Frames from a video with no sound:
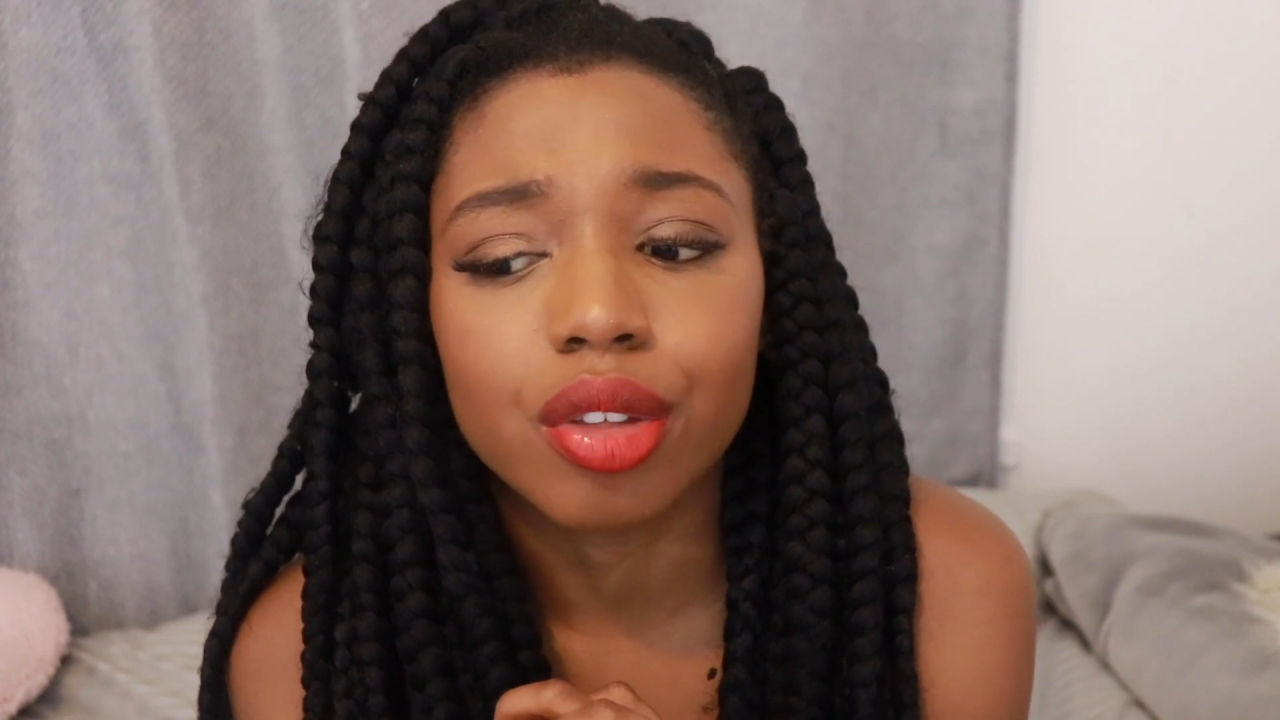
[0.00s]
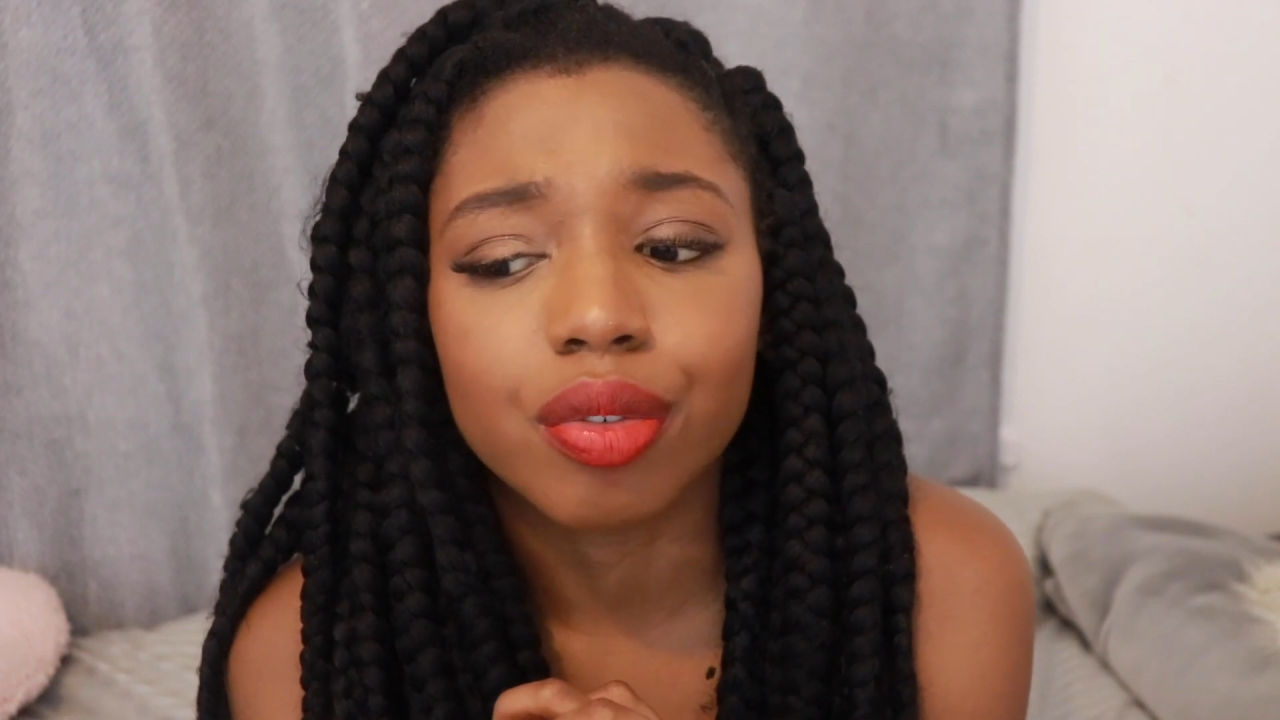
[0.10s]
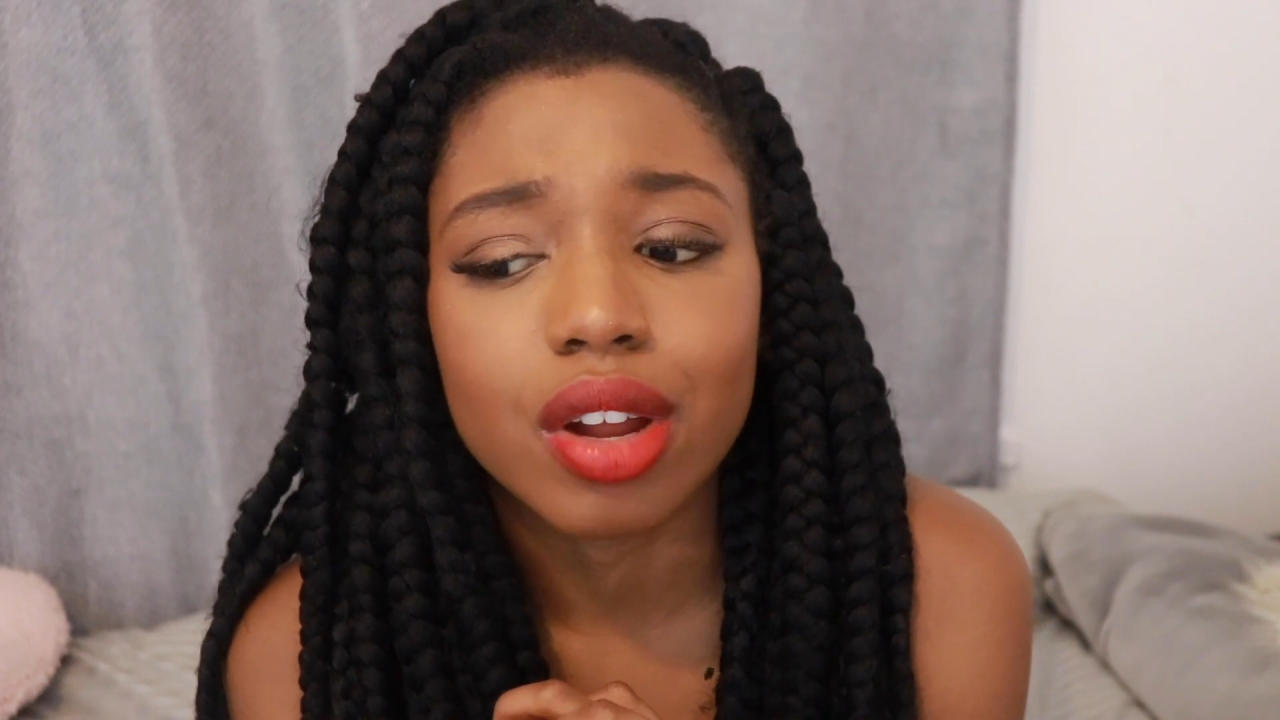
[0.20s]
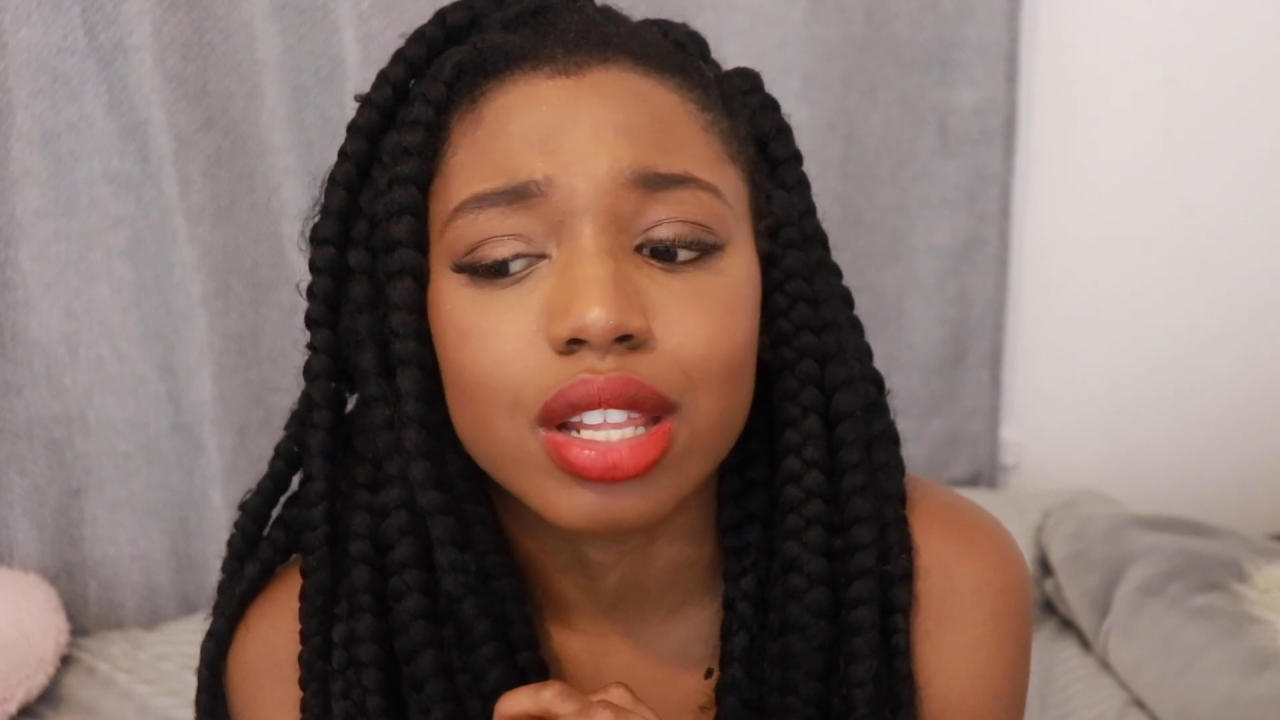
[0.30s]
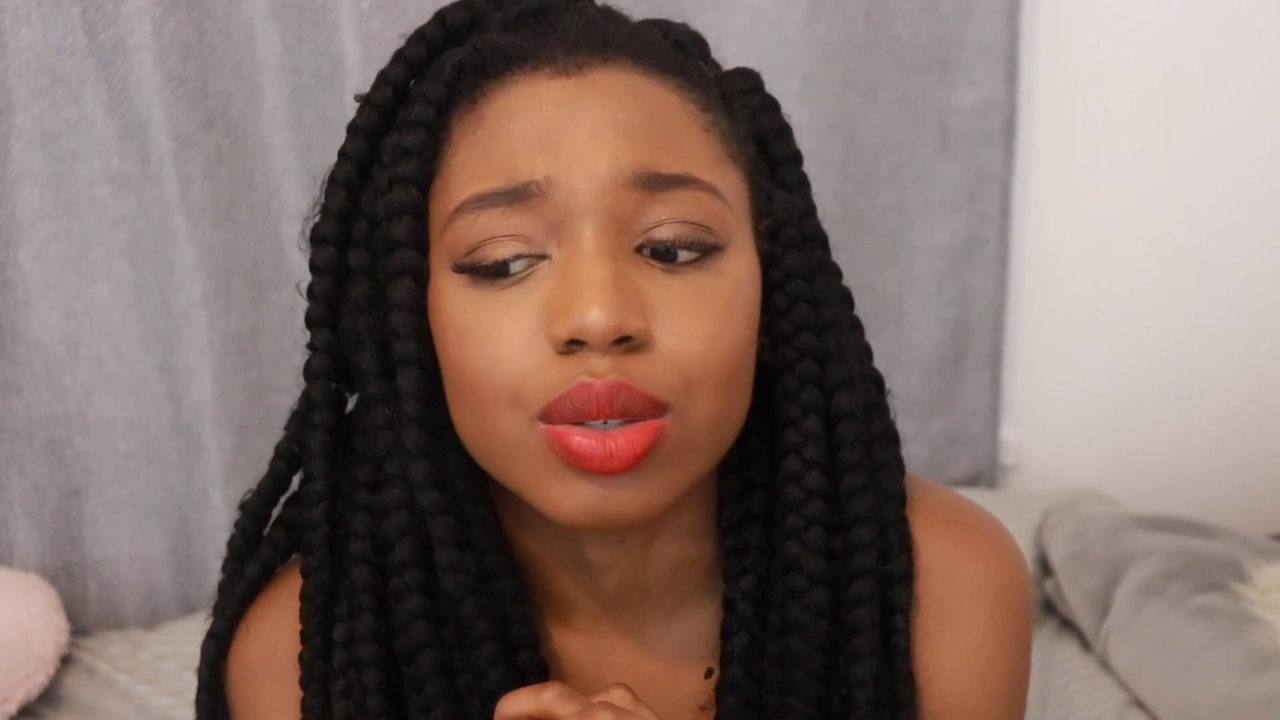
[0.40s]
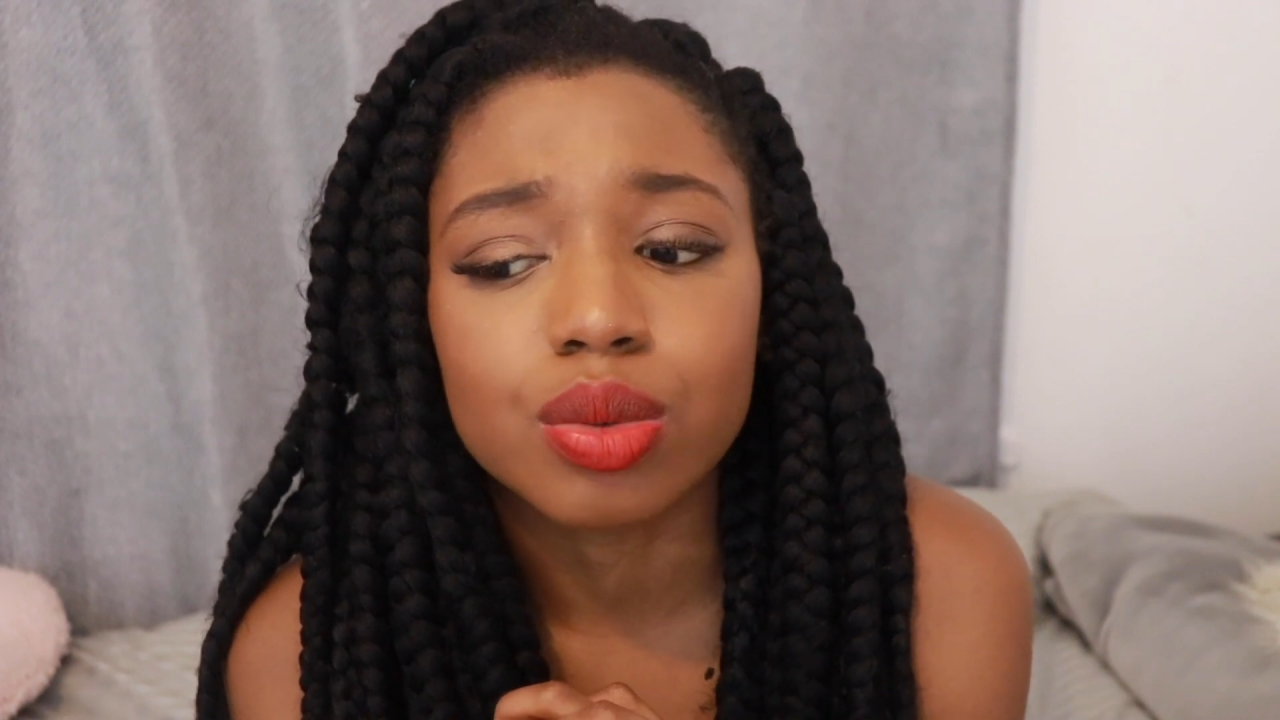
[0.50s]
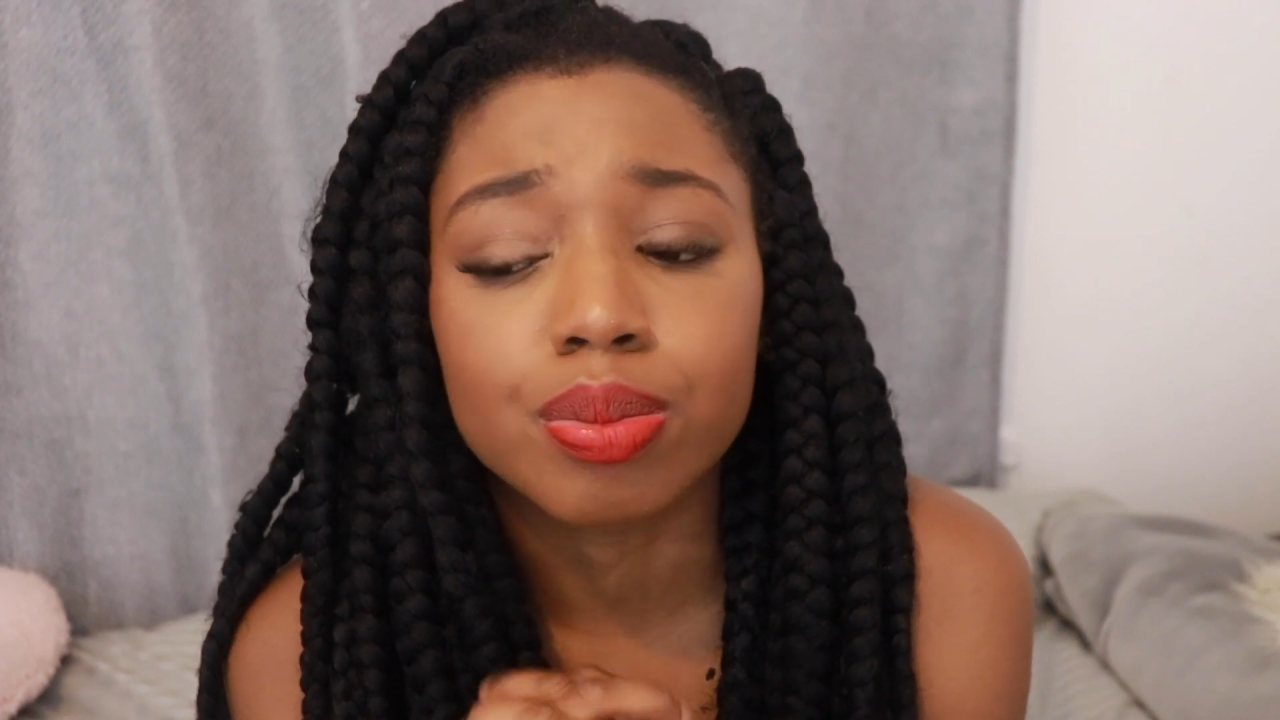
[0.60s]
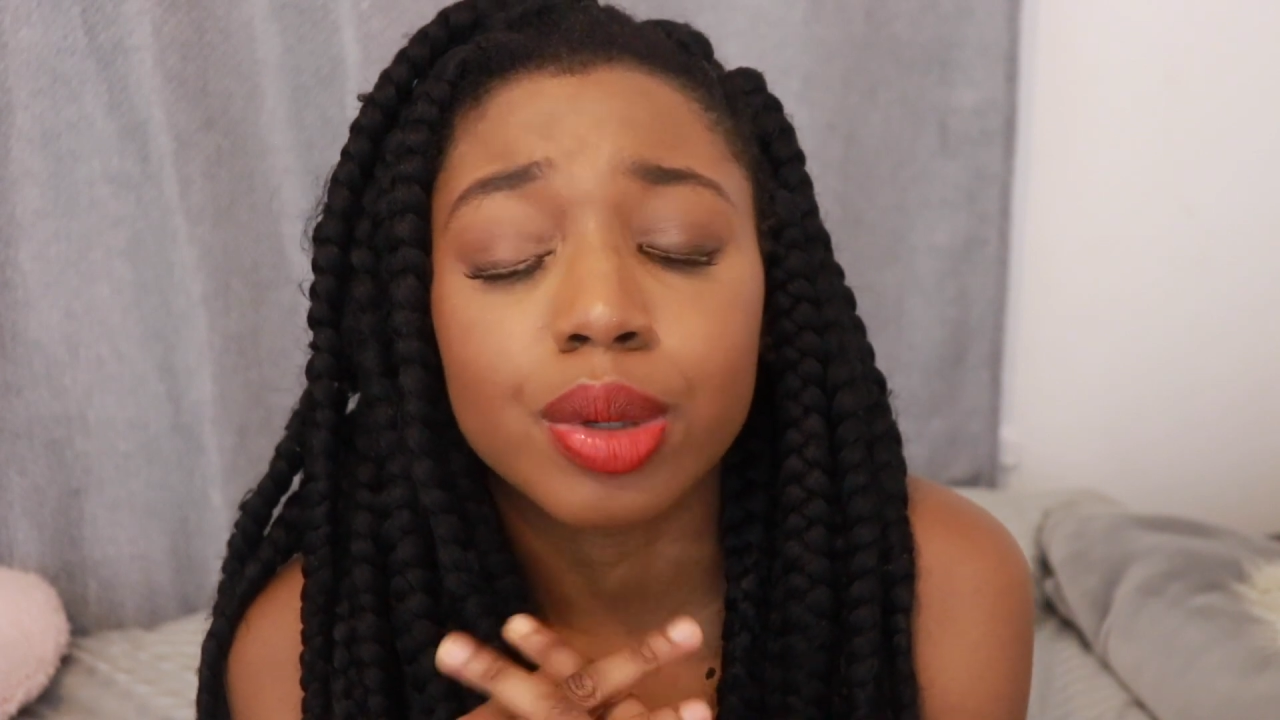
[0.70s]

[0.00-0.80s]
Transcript: the friends,